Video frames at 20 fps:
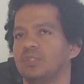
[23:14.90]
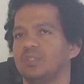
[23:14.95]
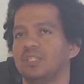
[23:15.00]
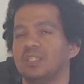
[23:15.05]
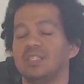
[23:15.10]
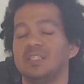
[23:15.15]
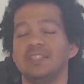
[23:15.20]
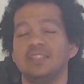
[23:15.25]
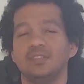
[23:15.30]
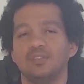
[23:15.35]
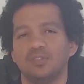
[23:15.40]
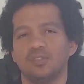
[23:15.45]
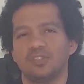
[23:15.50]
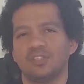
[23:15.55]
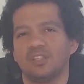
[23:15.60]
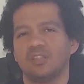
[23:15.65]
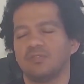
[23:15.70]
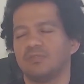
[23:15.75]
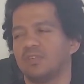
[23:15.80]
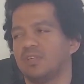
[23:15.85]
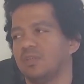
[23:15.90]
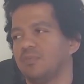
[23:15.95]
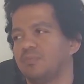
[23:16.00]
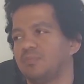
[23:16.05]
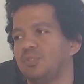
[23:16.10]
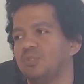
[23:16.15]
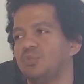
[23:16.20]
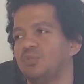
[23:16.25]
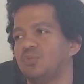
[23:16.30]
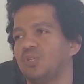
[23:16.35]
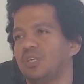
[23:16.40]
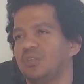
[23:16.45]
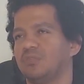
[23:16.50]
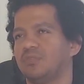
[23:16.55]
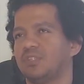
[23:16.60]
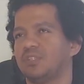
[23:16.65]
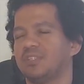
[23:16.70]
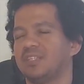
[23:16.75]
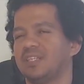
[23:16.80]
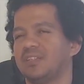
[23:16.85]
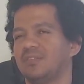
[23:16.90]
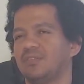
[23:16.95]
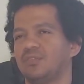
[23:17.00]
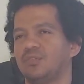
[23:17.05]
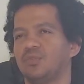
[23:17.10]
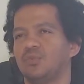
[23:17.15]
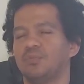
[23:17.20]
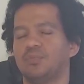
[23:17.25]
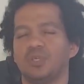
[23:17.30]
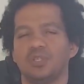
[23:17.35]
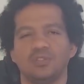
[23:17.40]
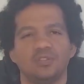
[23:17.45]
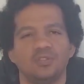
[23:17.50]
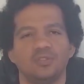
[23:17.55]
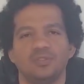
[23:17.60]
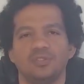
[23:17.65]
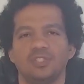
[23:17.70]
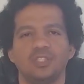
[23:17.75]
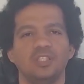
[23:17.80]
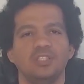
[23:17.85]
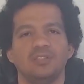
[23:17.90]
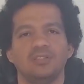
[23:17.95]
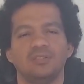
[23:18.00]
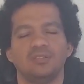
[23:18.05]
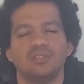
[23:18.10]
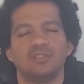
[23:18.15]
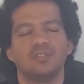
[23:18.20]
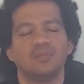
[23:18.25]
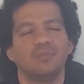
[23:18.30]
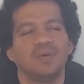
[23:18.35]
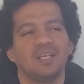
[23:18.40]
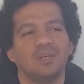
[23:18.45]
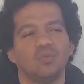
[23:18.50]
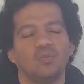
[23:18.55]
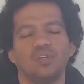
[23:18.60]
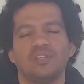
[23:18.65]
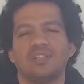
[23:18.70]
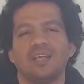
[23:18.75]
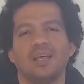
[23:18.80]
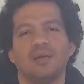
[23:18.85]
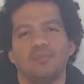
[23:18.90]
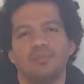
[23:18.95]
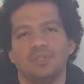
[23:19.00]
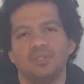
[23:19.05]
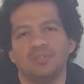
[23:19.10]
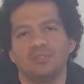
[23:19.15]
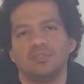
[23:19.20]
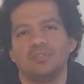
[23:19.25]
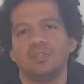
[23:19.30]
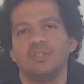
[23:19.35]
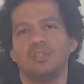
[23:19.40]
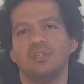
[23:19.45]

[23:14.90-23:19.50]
to clean yourself up. You do not forget to brush your teeth. Doesn't matter what happens.